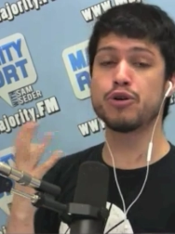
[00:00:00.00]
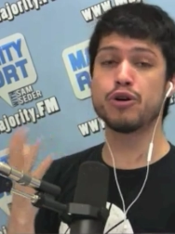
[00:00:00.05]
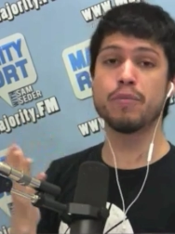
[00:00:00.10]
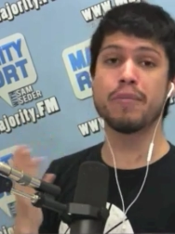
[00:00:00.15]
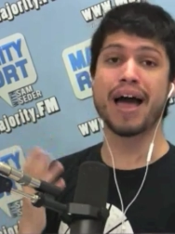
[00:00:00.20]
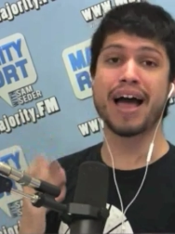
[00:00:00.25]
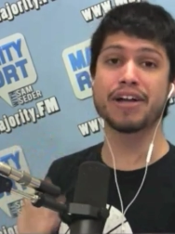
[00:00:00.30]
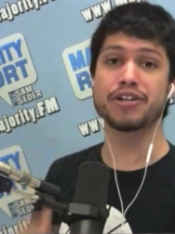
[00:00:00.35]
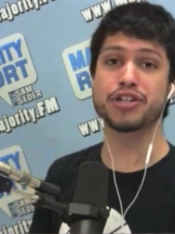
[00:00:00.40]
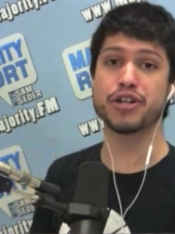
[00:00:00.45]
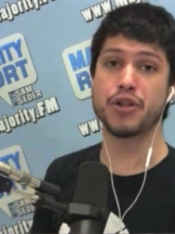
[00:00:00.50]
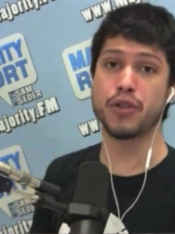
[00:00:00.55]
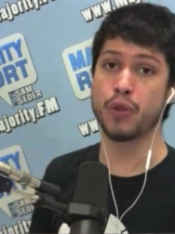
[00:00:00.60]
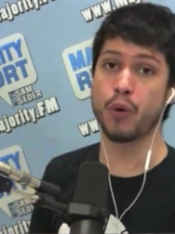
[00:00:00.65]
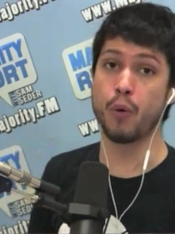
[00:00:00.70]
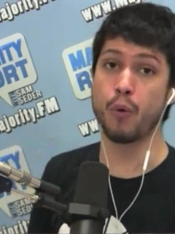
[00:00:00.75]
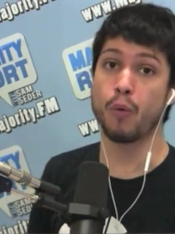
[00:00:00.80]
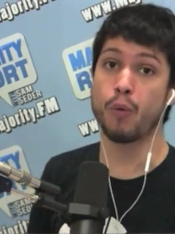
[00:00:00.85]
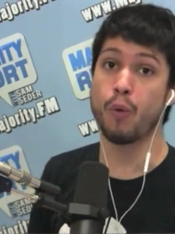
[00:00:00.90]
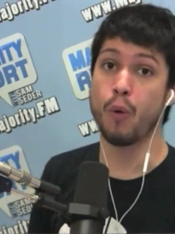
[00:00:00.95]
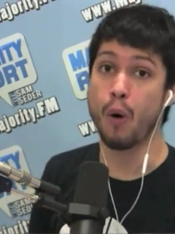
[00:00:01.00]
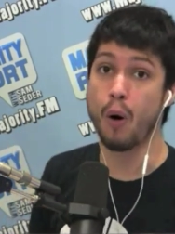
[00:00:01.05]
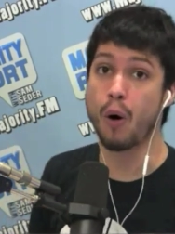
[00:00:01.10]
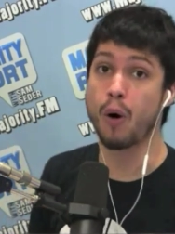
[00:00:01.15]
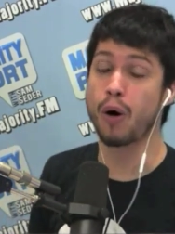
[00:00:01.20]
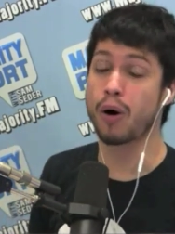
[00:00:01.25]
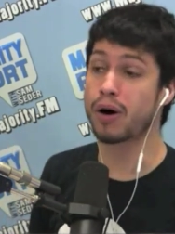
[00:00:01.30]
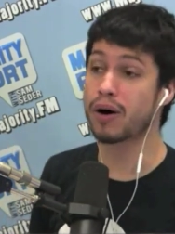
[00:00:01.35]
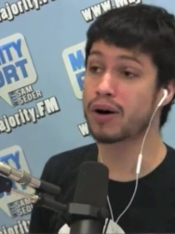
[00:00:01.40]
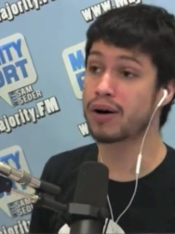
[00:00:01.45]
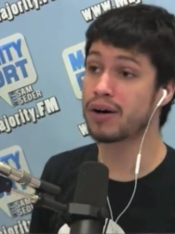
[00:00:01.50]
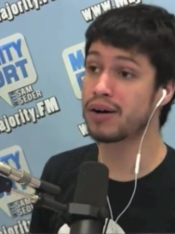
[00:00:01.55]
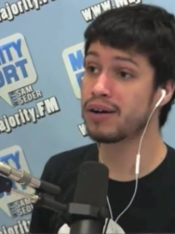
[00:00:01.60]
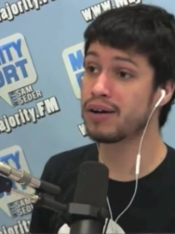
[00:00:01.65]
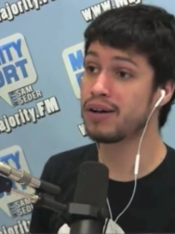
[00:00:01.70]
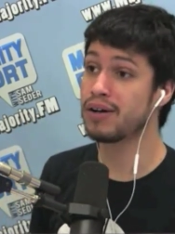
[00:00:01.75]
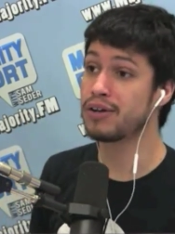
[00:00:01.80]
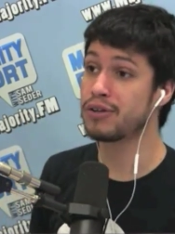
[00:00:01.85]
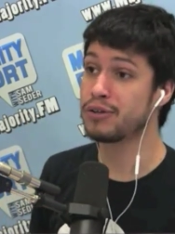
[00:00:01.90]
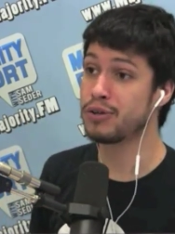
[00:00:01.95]
Can you imagine the war
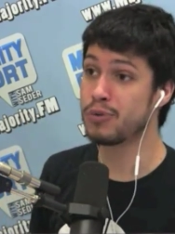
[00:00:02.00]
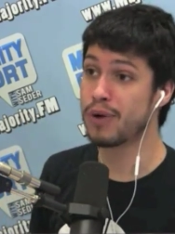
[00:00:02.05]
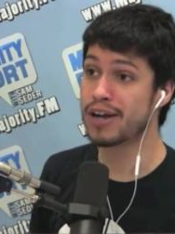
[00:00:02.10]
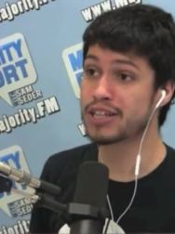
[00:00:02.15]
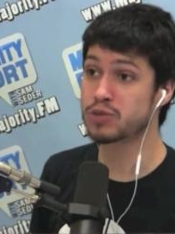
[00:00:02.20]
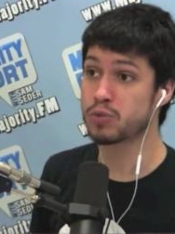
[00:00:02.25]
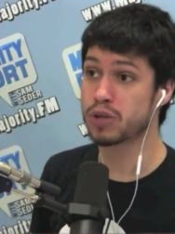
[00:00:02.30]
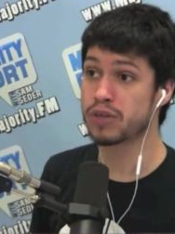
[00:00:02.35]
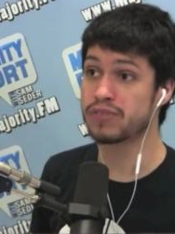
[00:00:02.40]
U.S.